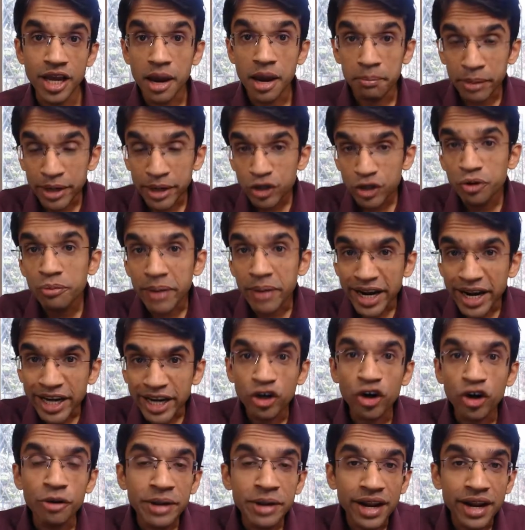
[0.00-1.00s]
but you might
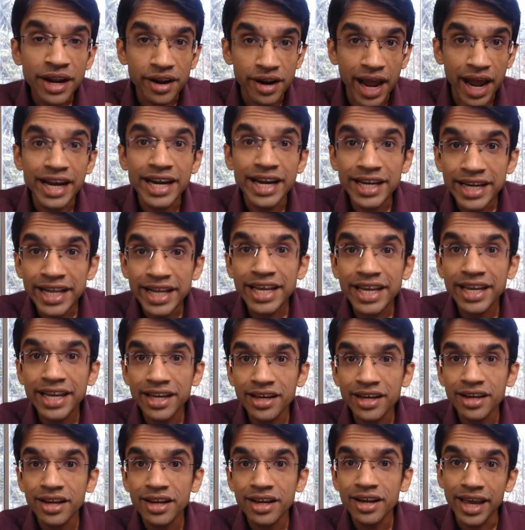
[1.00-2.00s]
not be
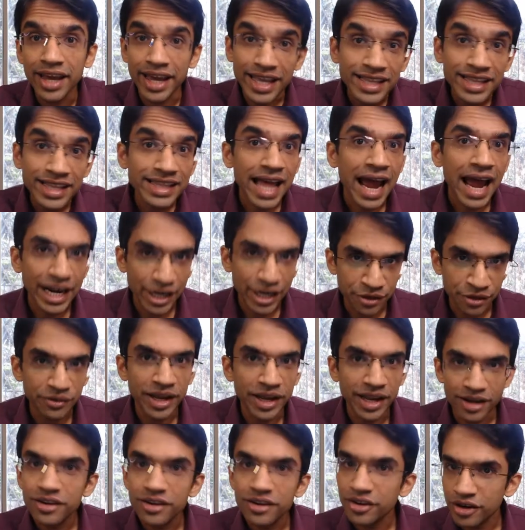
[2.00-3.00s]
writing in that way.
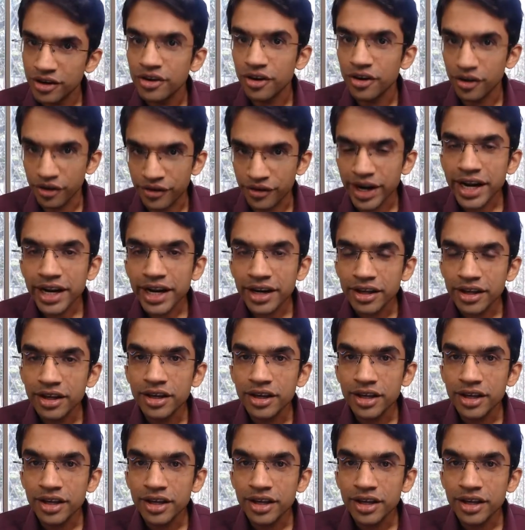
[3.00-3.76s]
All right.